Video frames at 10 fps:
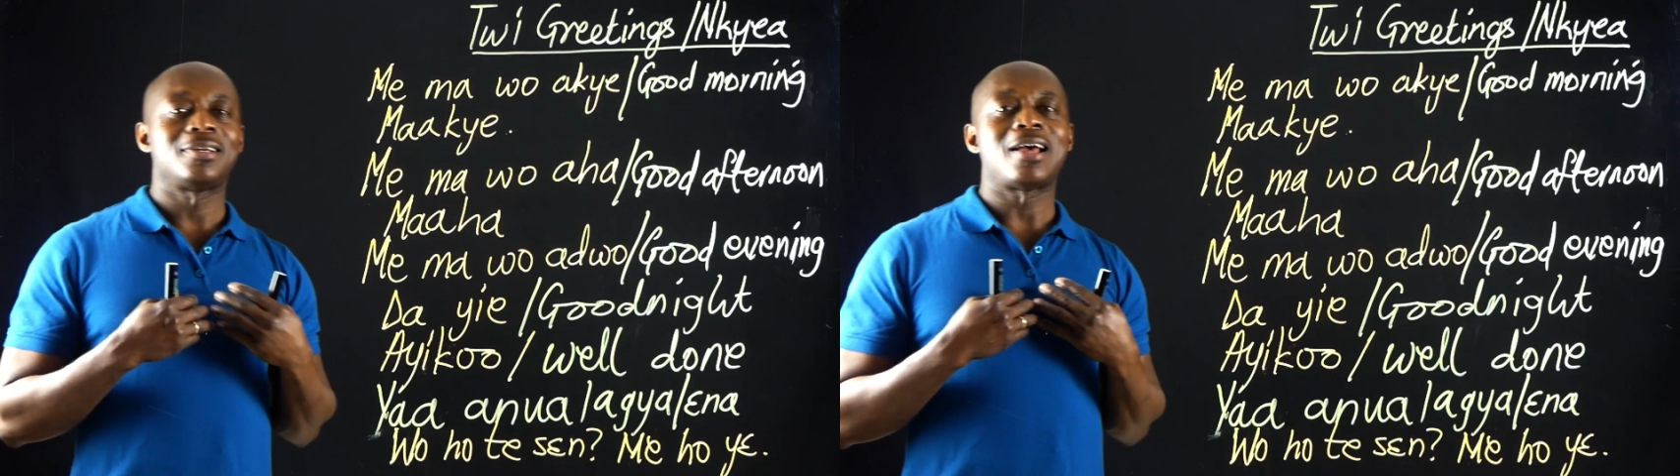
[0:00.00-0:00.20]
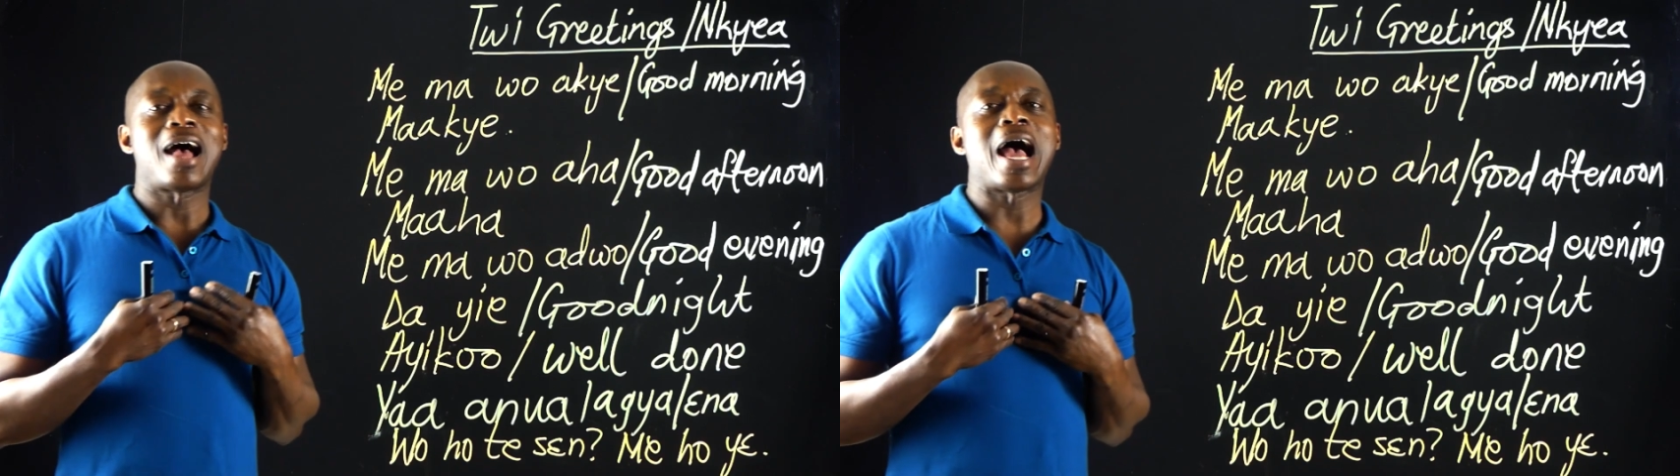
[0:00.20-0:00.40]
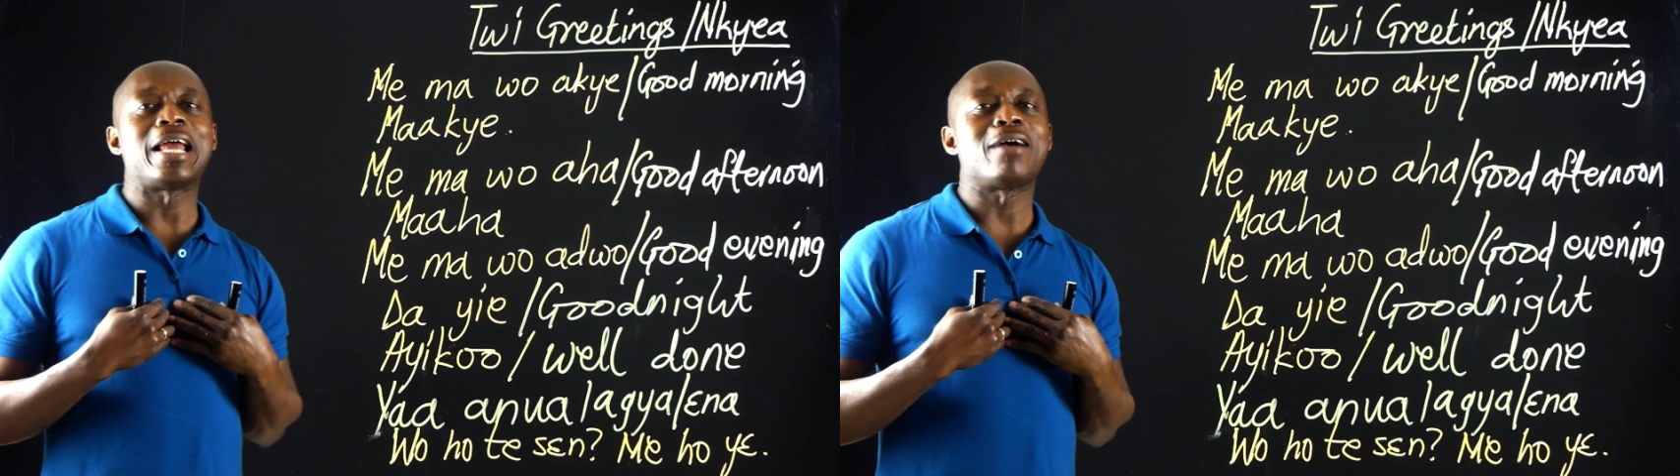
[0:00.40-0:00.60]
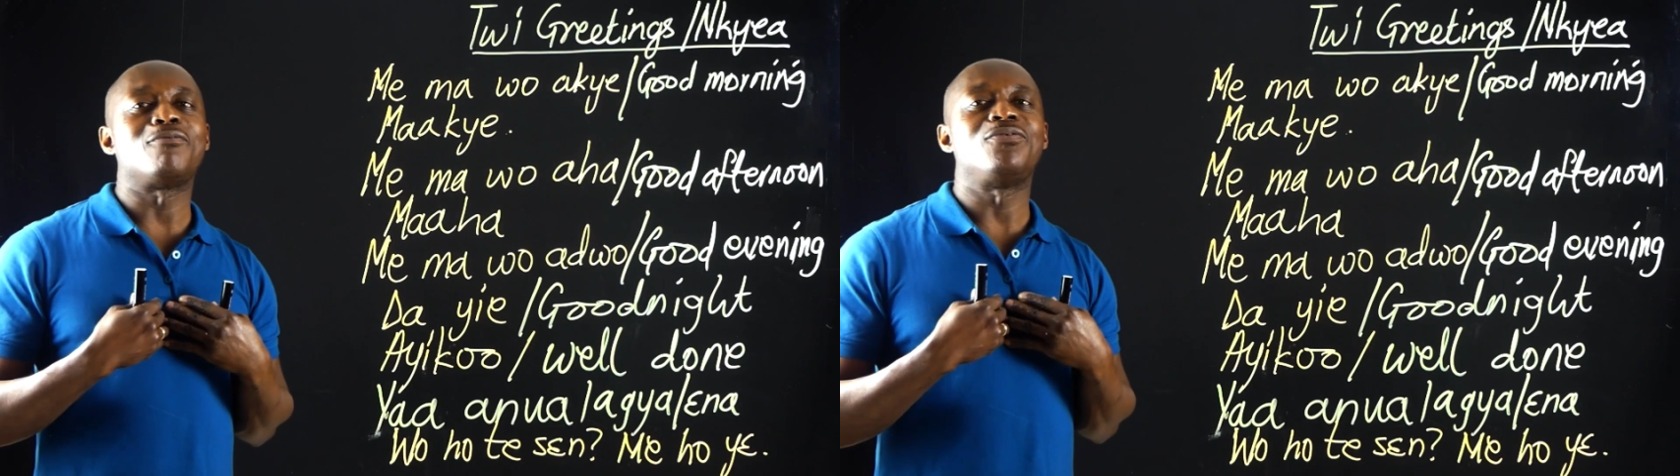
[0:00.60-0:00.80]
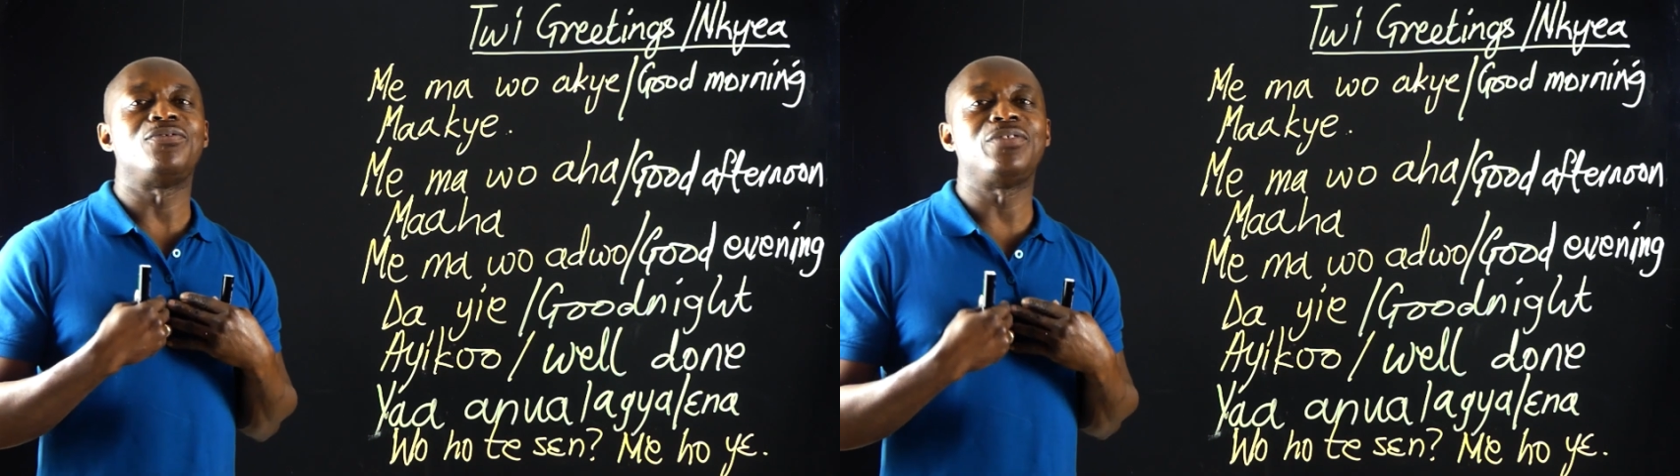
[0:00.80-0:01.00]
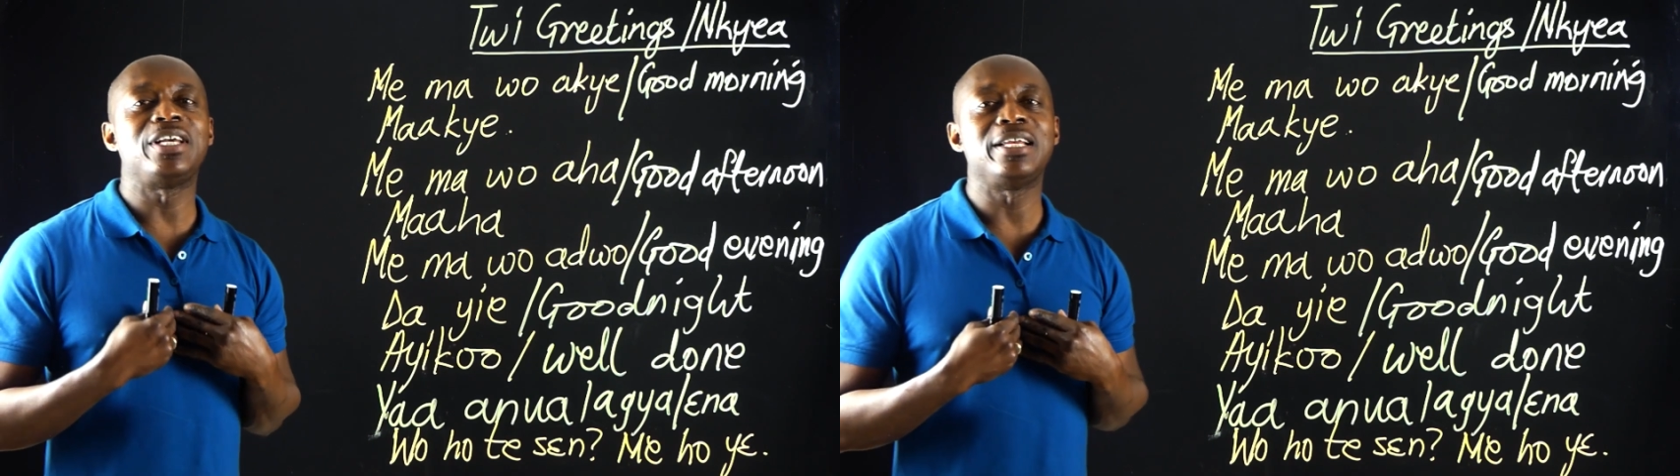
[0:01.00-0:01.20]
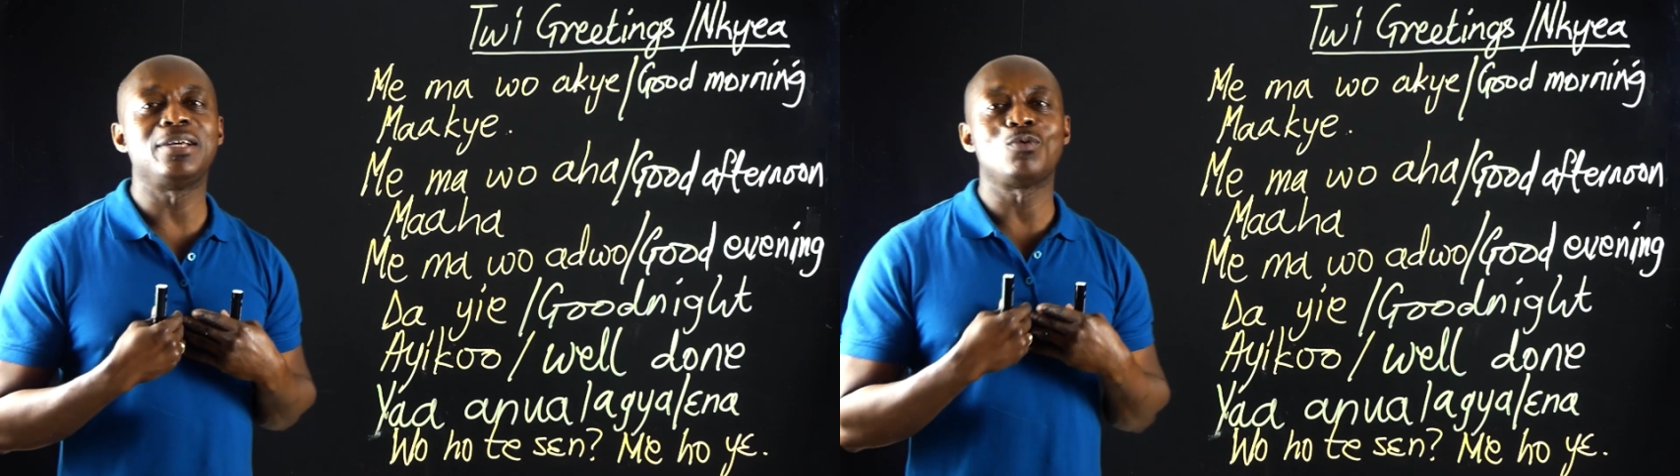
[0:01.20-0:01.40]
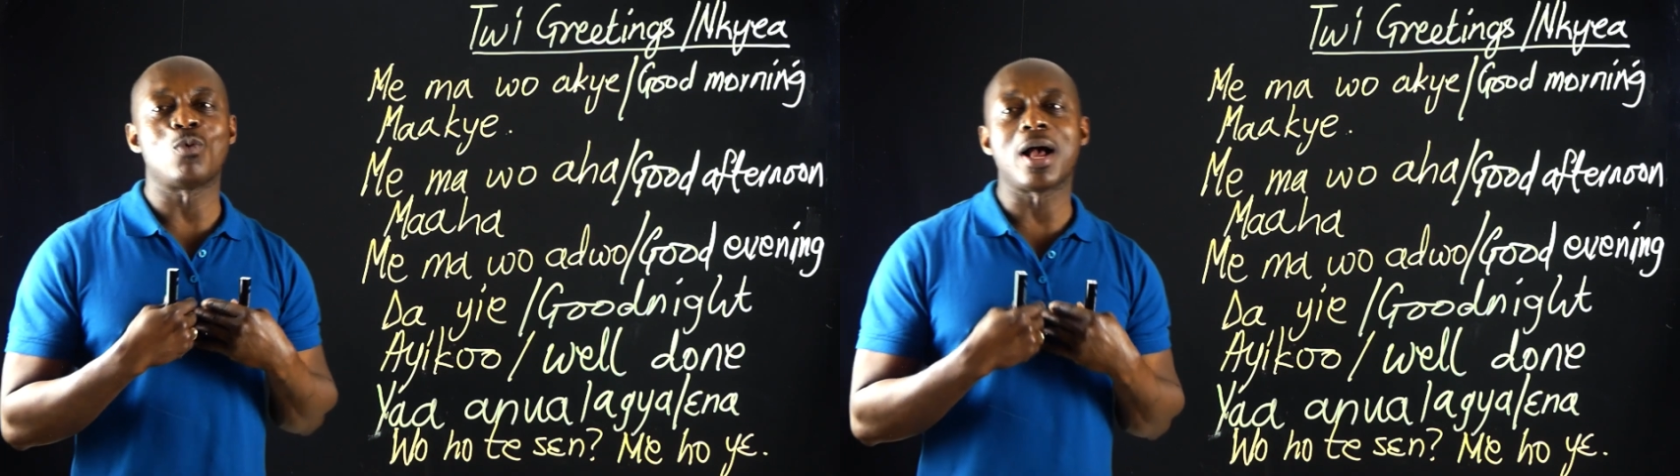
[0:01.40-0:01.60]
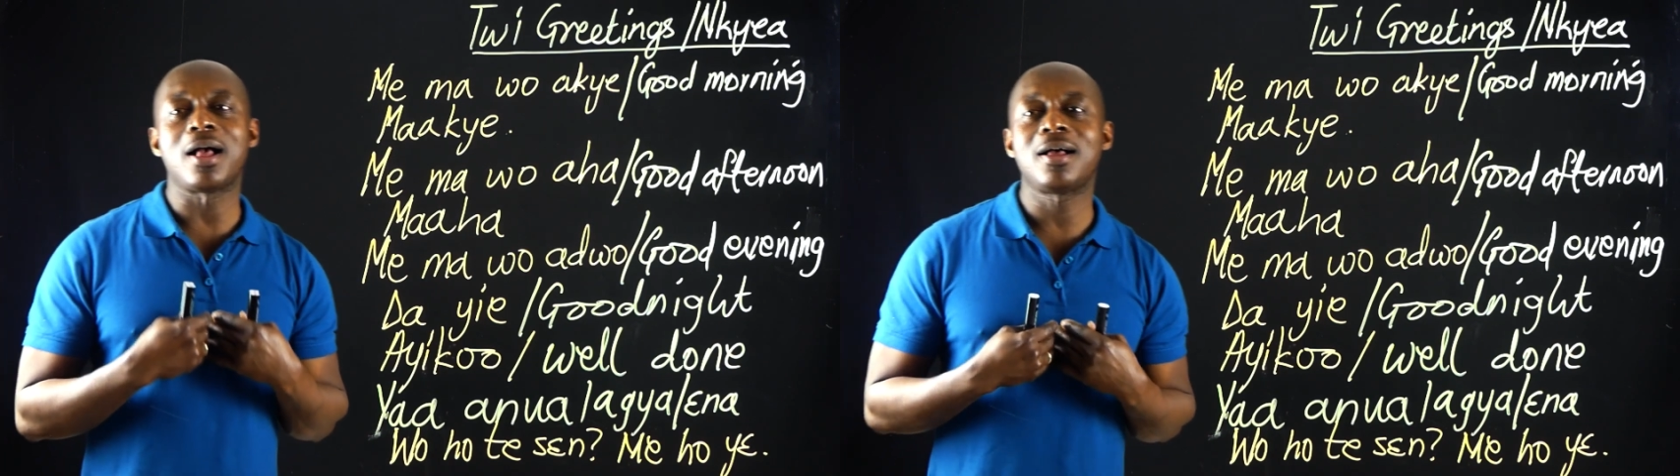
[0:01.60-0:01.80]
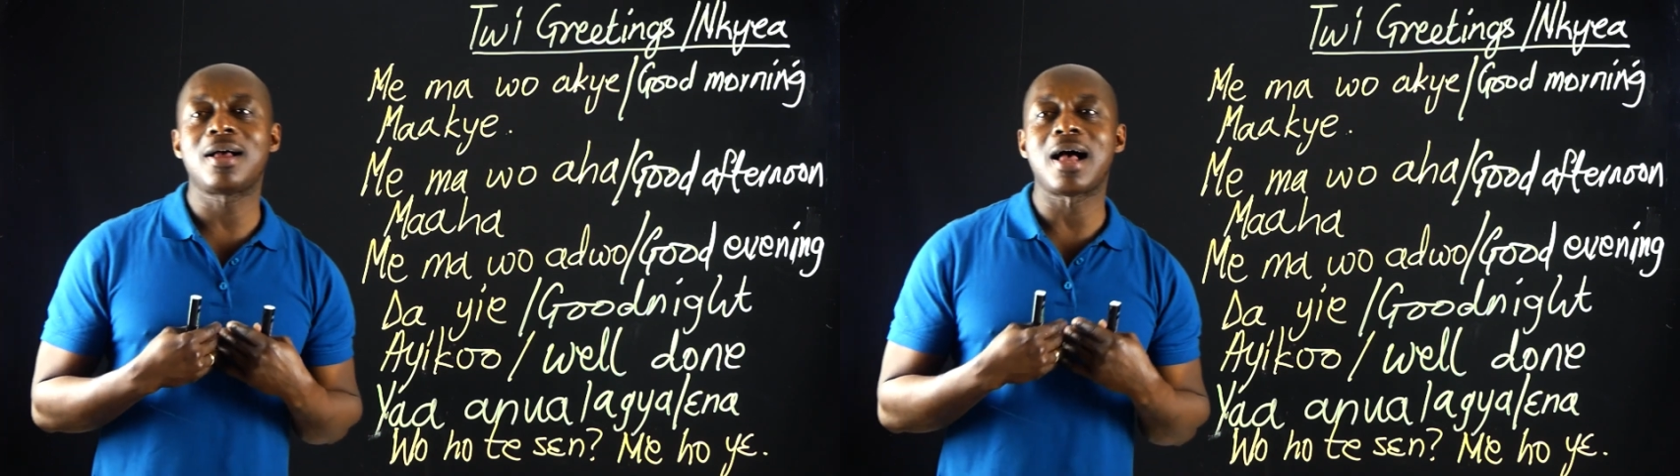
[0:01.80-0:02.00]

I am feeling well,